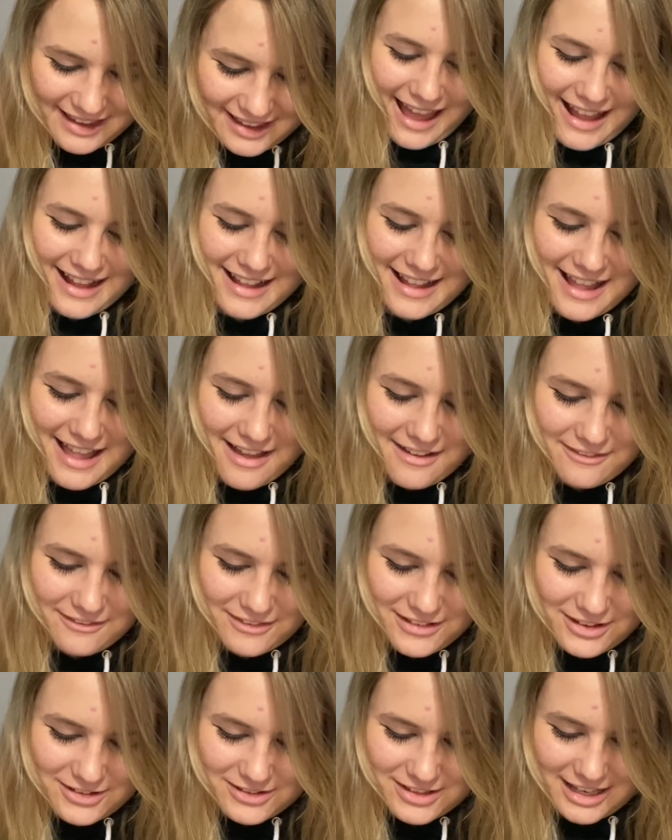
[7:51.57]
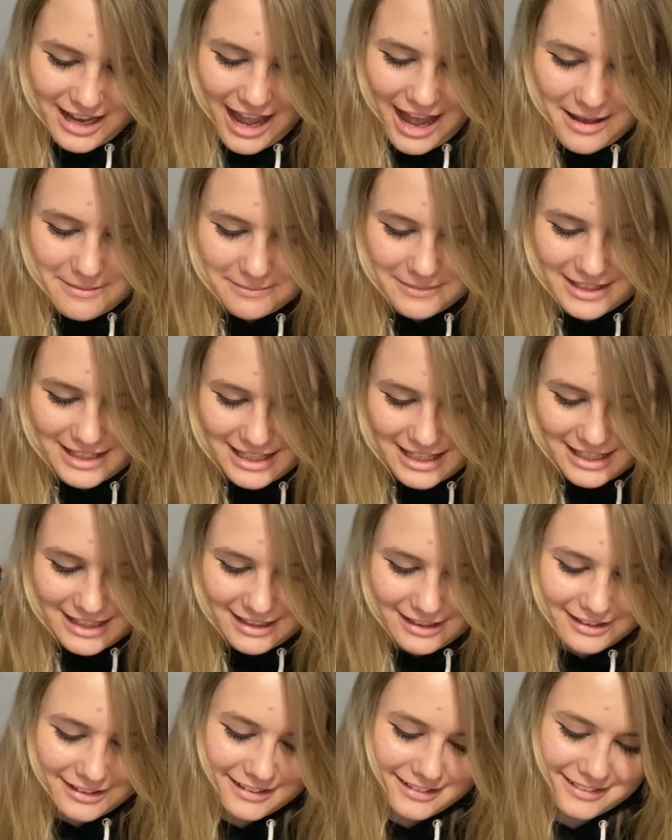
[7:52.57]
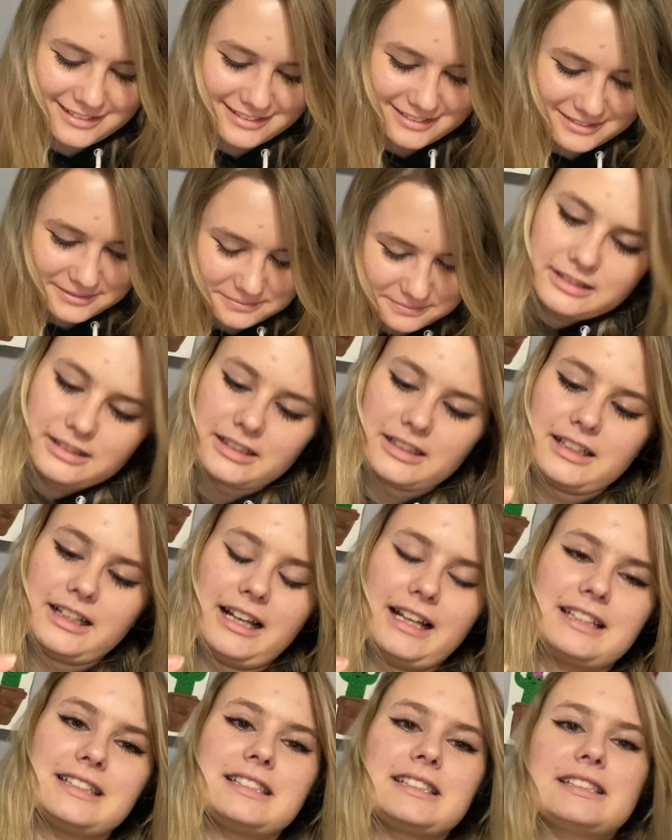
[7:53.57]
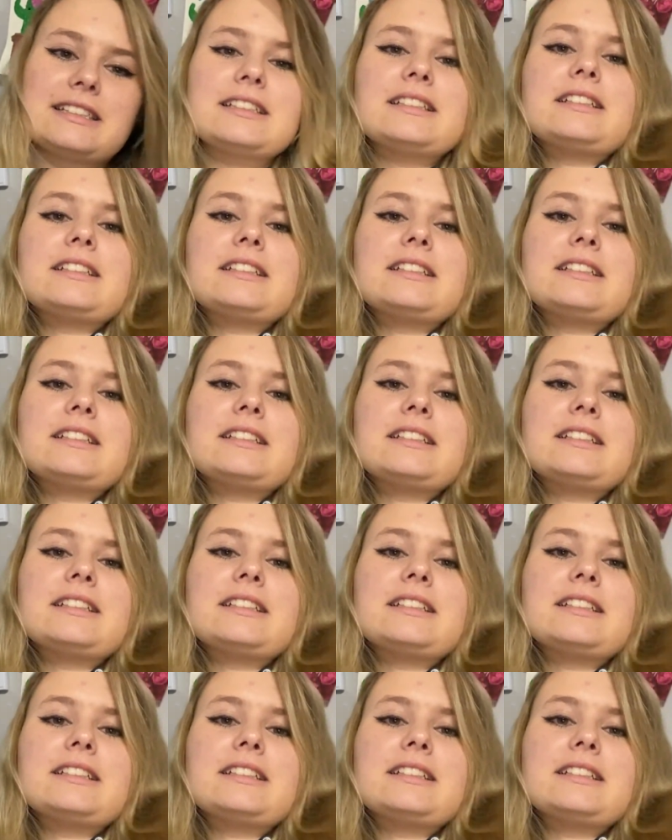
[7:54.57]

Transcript: I love you, Tommy. Look, guys.